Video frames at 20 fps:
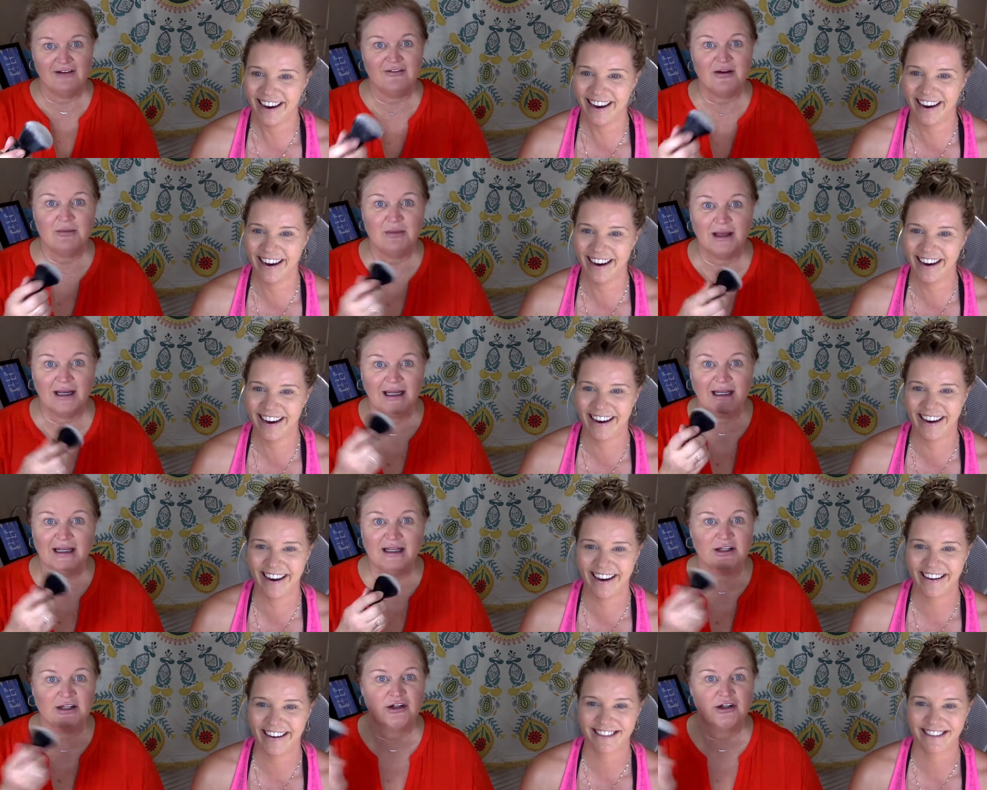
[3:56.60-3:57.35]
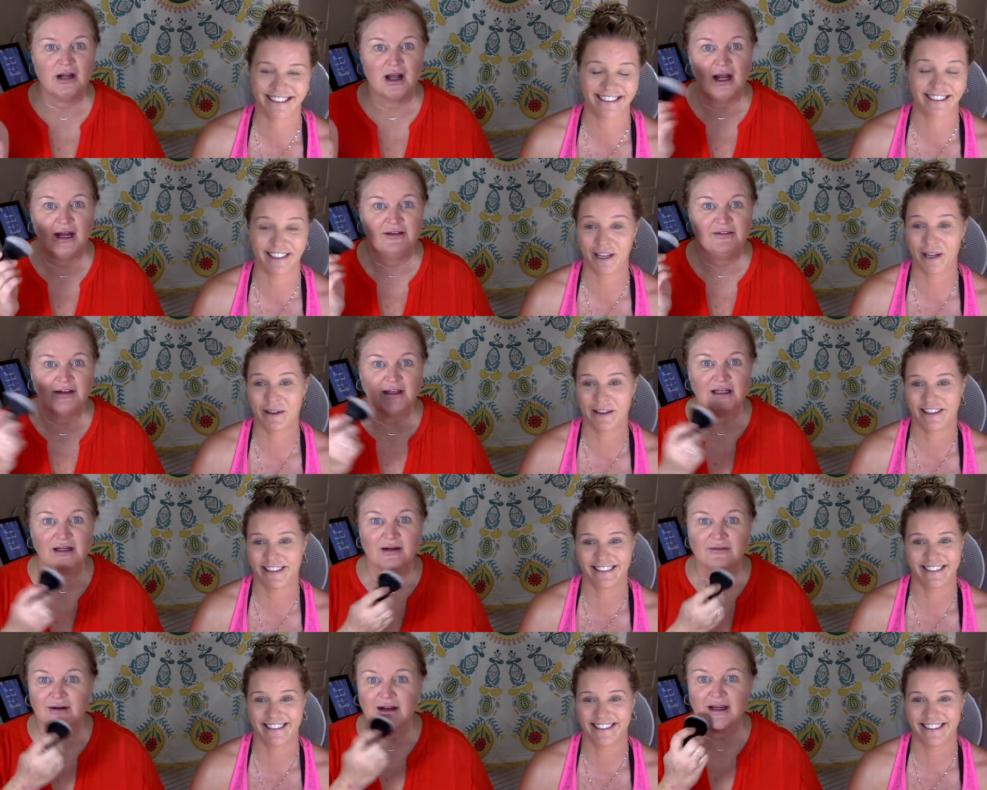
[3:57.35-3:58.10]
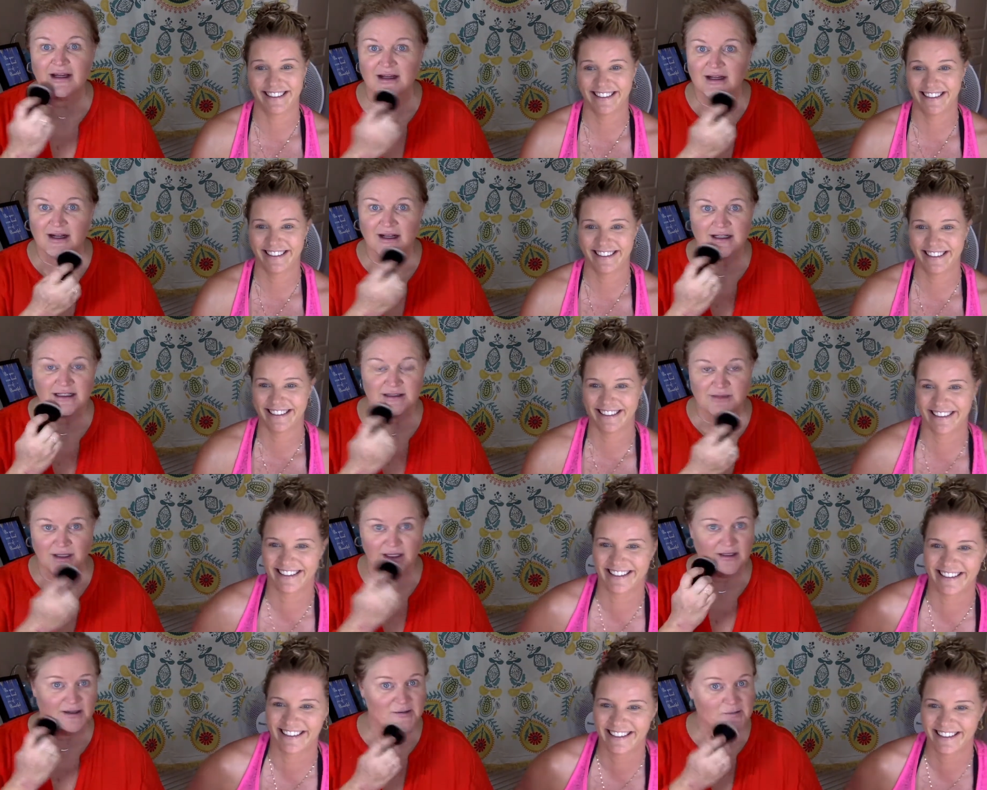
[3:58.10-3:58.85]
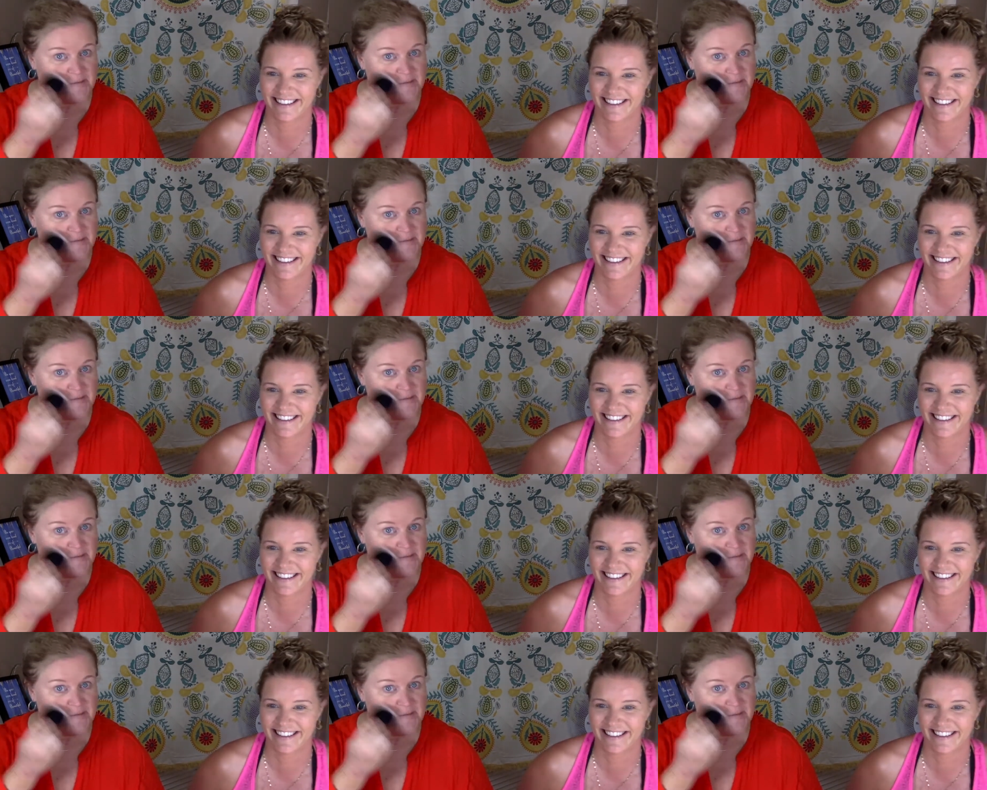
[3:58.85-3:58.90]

Speaker 1: everybody? You're not even going to recognize me.